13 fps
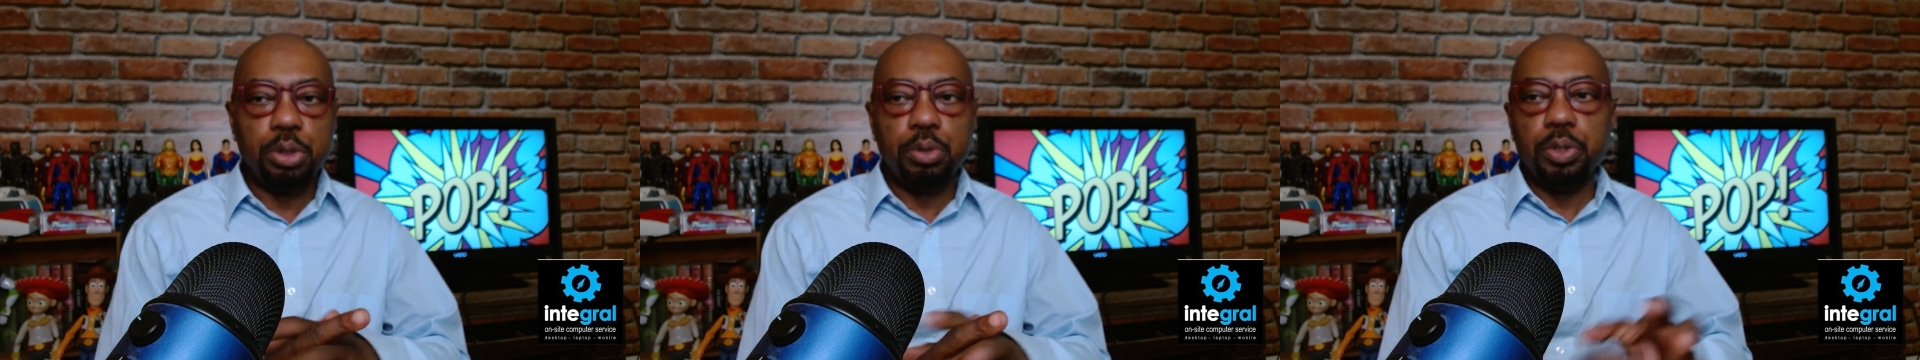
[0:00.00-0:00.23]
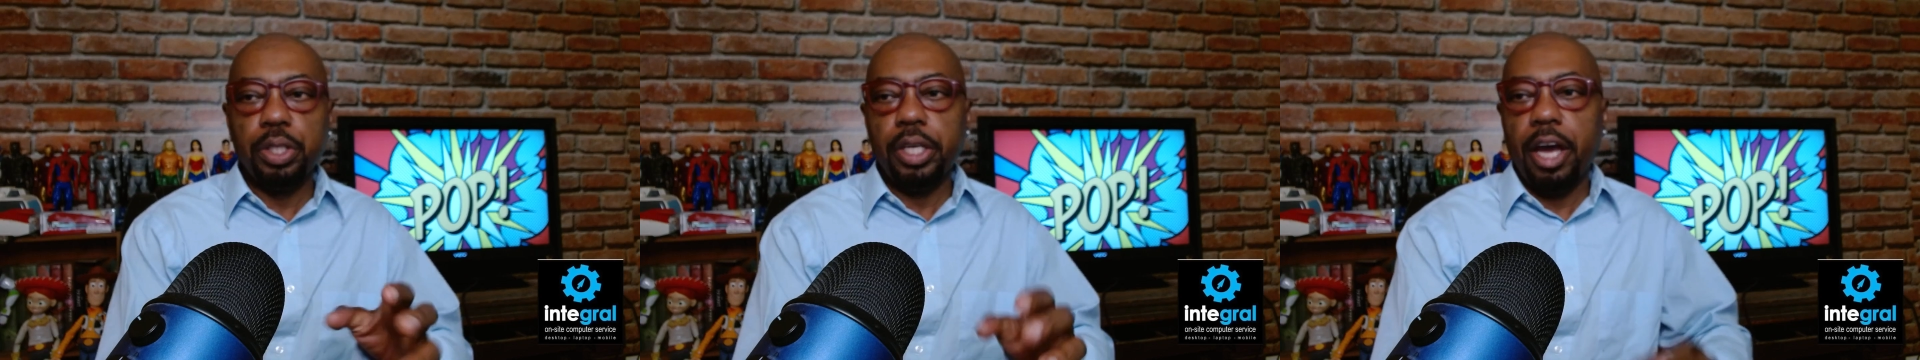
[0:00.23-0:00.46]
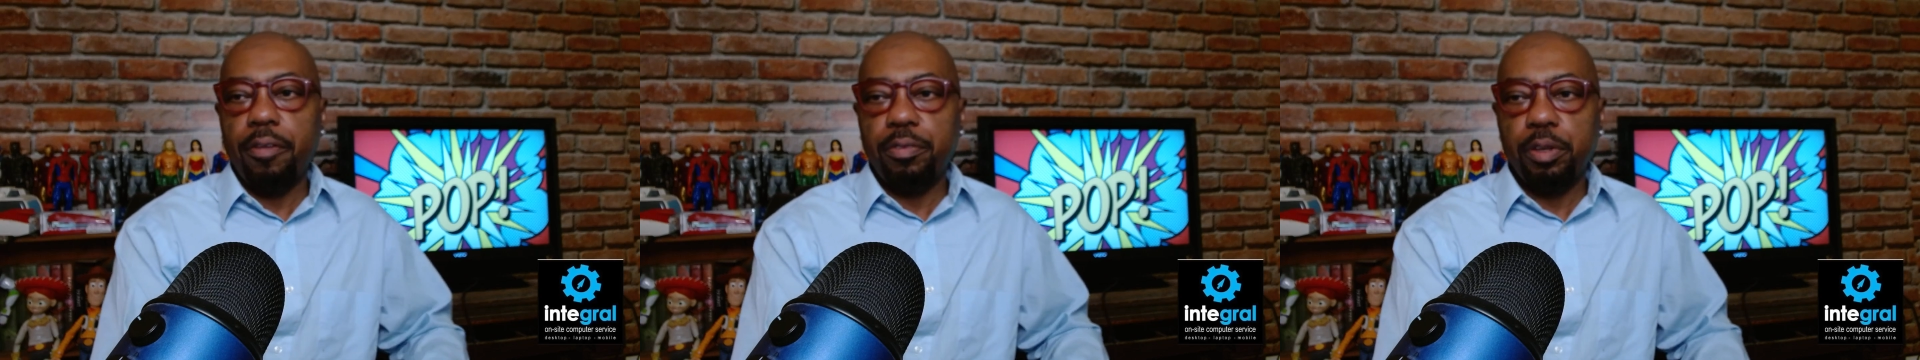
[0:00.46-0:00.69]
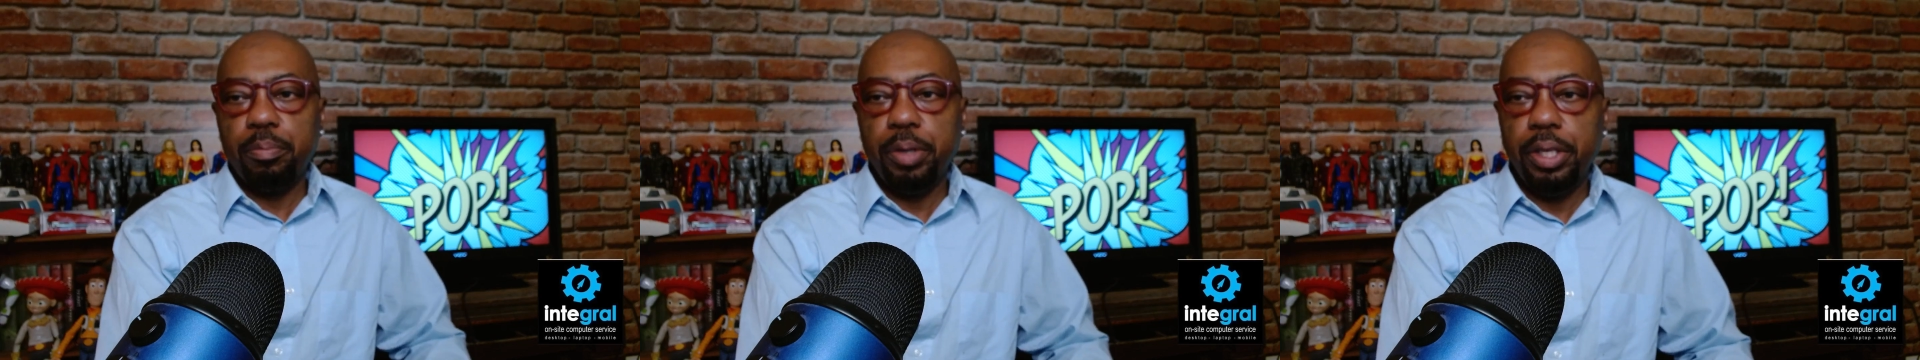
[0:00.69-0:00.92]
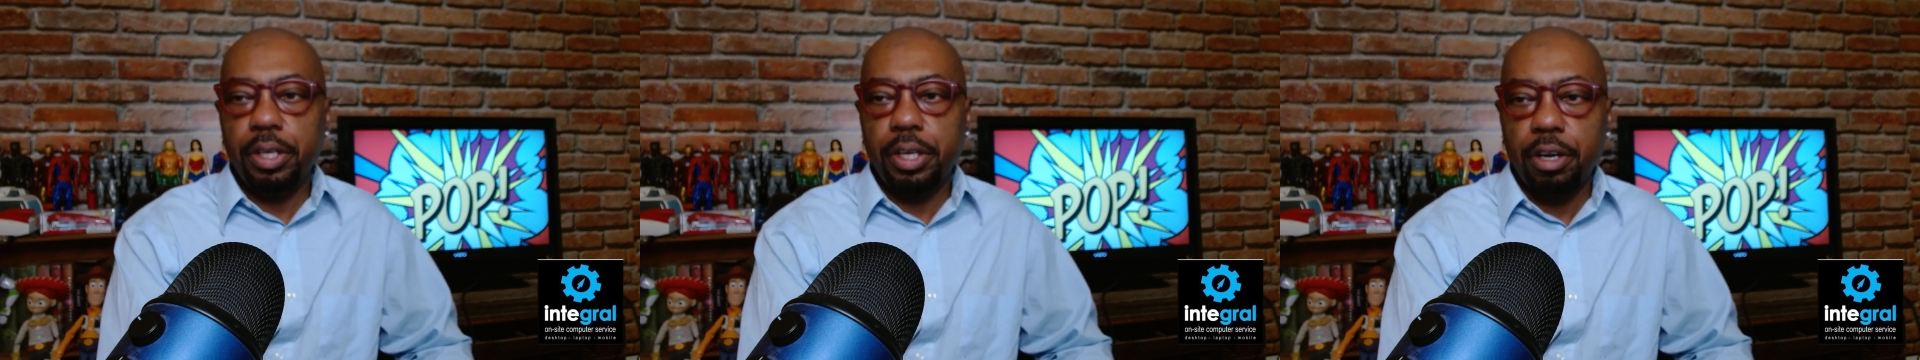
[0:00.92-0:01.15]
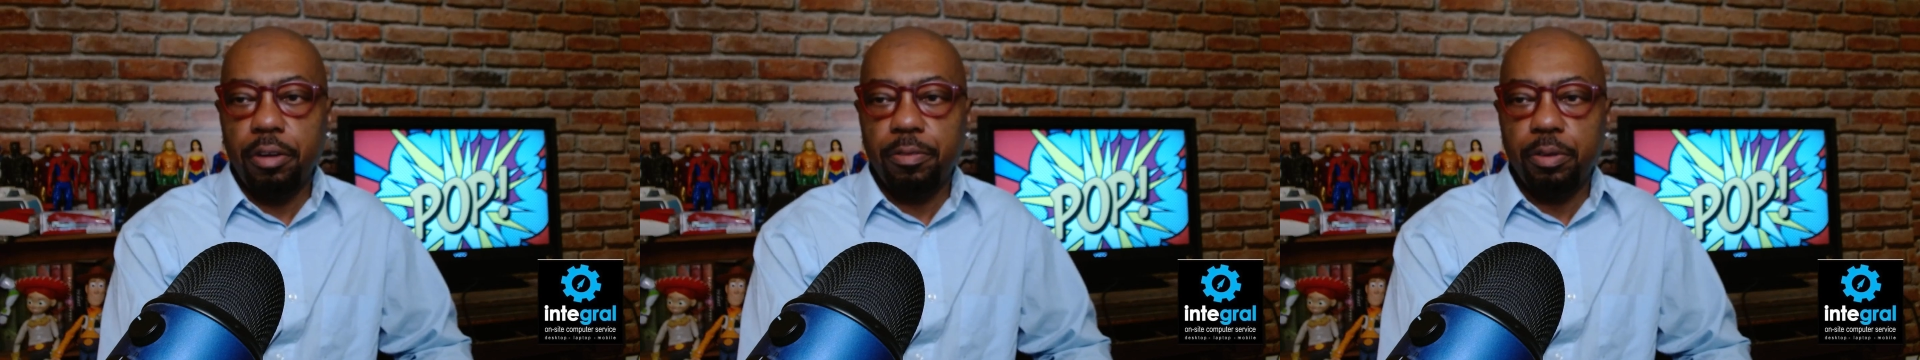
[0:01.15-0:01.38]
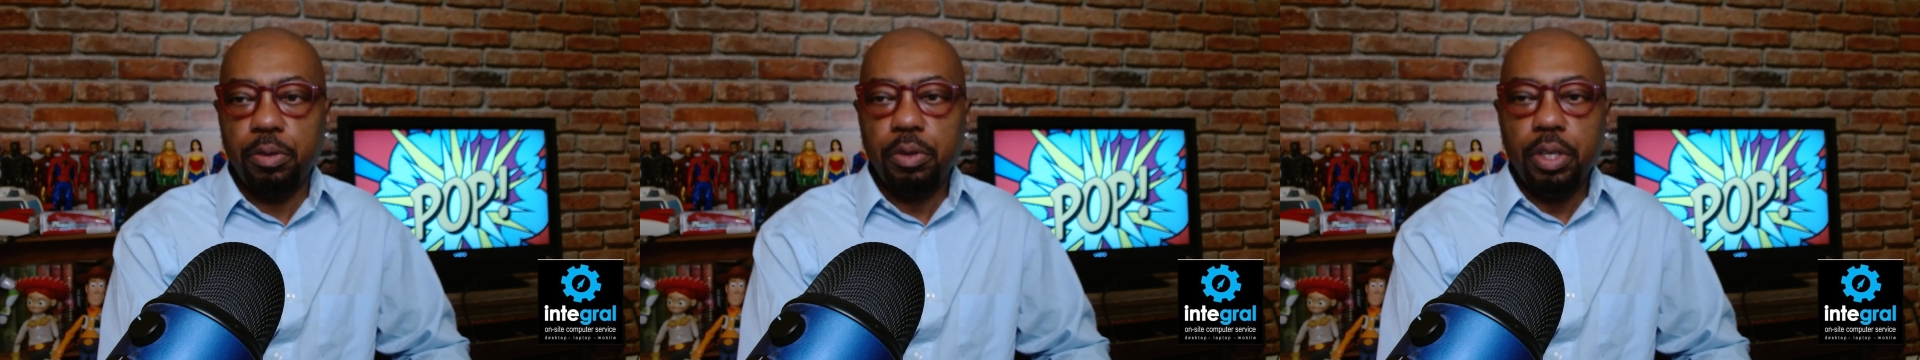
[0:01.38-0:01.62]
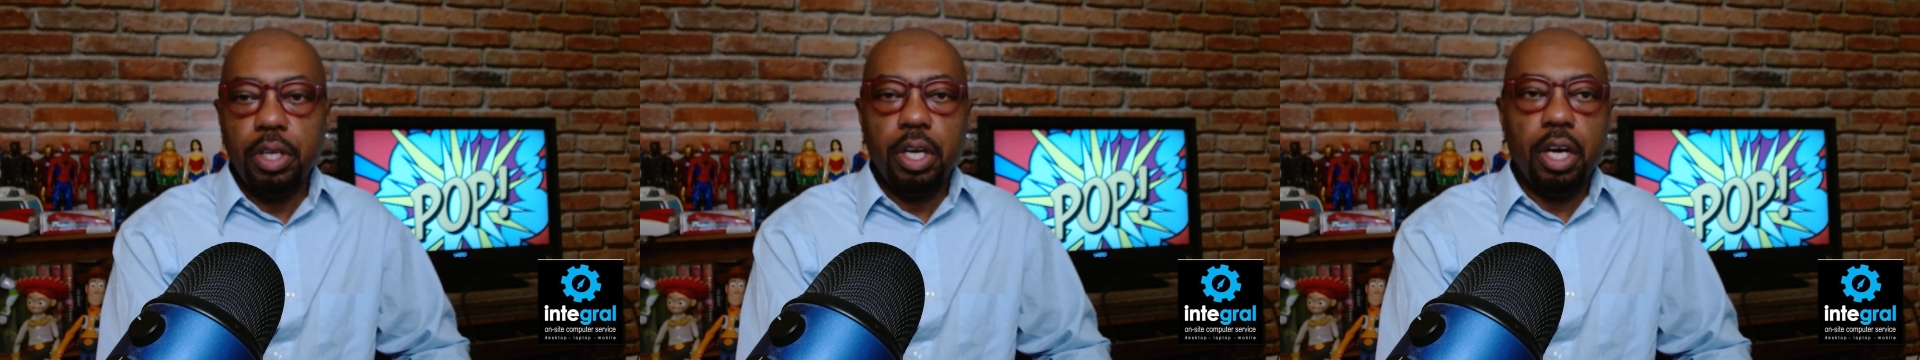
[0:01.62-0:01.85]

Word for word: you really have to be careful